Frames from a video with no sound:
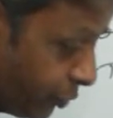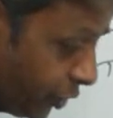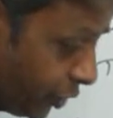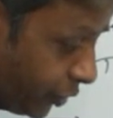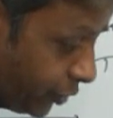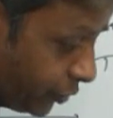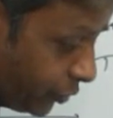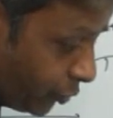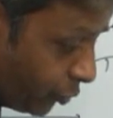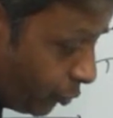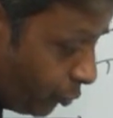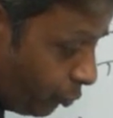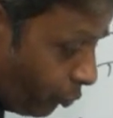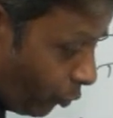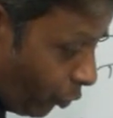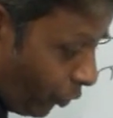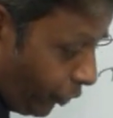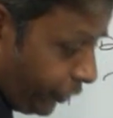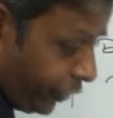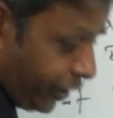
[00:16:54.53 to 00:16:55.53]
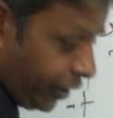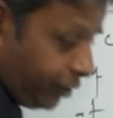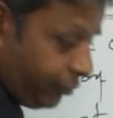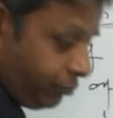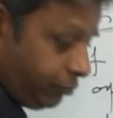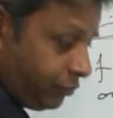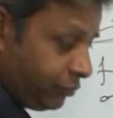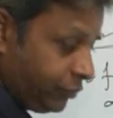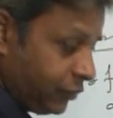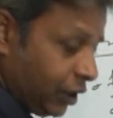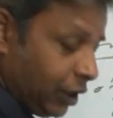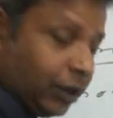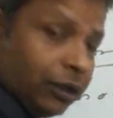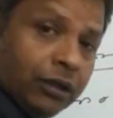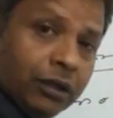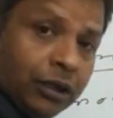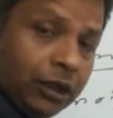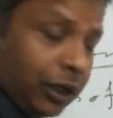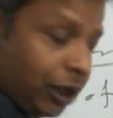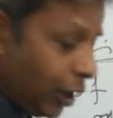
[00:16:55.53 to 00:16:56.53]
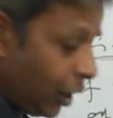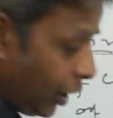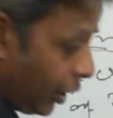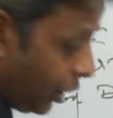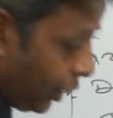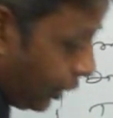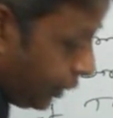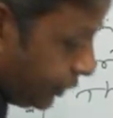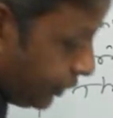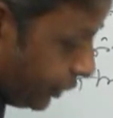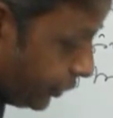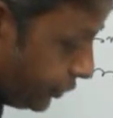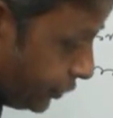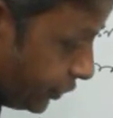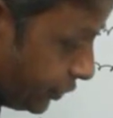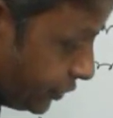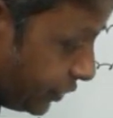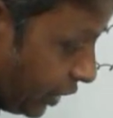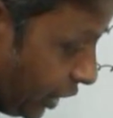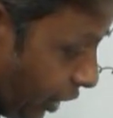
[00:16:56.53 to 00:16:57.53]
mean morning. This is the